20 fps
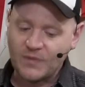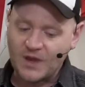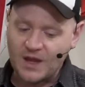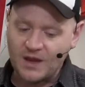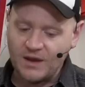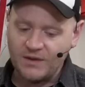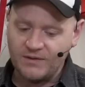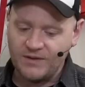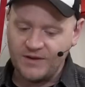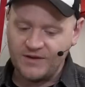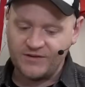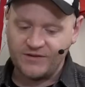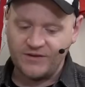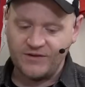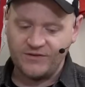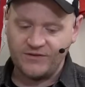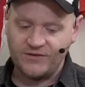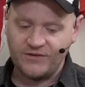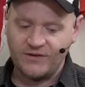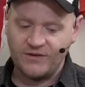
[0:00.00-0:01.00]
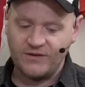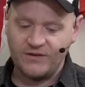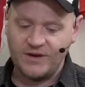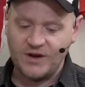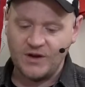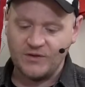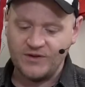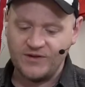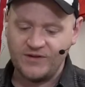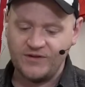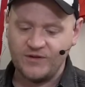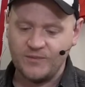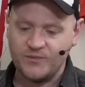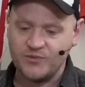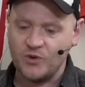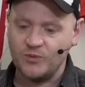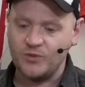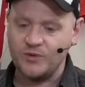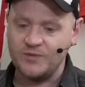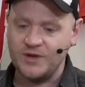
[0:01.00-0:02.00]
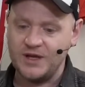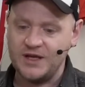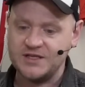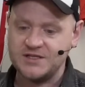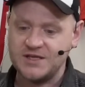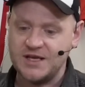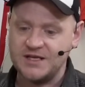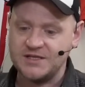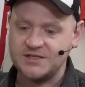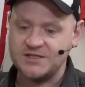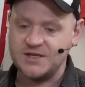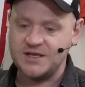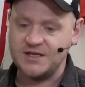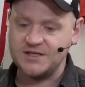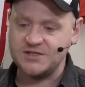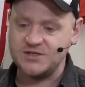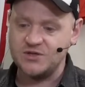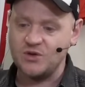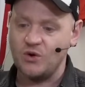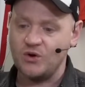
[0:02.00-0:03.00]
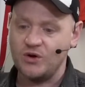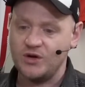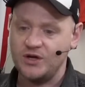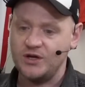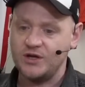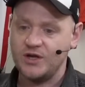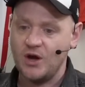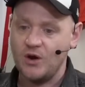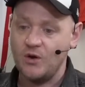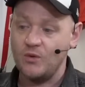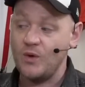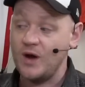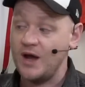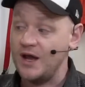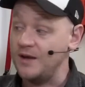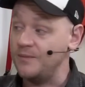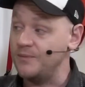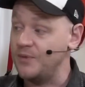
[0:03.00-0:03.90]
this is you know this is a problem that is is, is not going to go away.